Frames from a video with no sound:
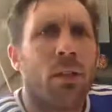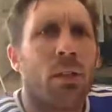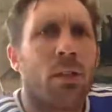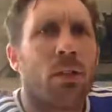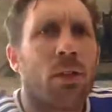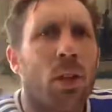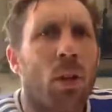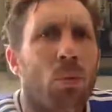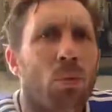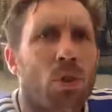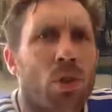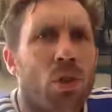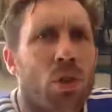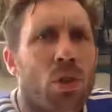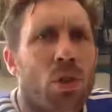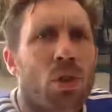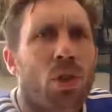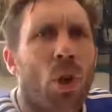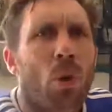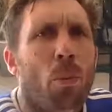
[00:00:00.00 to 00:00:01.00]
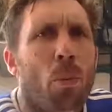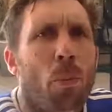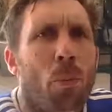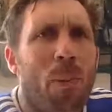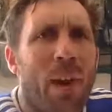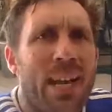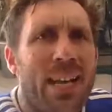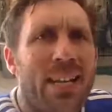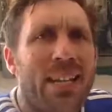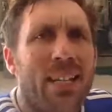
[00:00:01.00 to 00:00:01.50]
don't
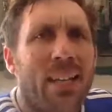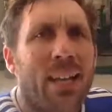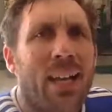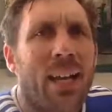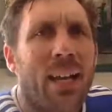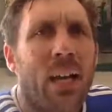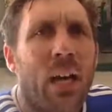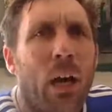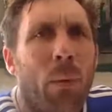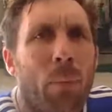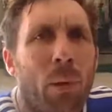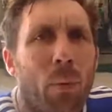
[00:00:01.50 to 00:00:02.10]
bend your leg up.